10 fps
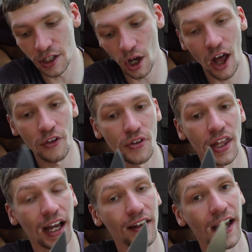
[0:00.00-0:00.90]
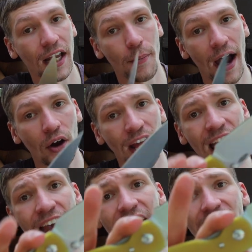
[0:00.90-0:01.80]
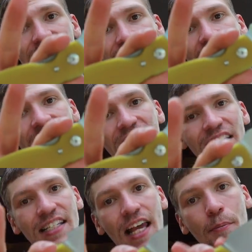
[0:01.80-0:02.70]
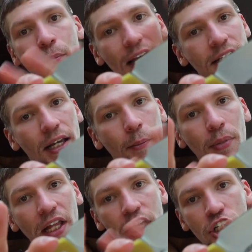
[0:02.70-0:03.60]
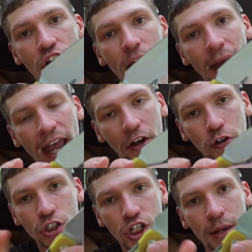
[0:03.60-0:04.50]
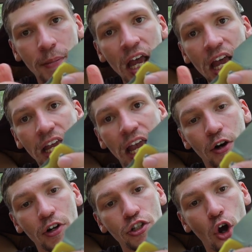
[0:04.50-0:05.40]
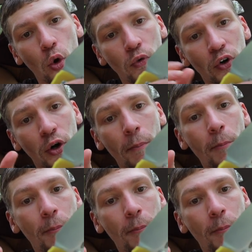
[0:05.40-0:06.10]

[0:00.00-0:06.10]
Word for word: The other thing I like about it is that the same basic blade shape, handle shape carries over,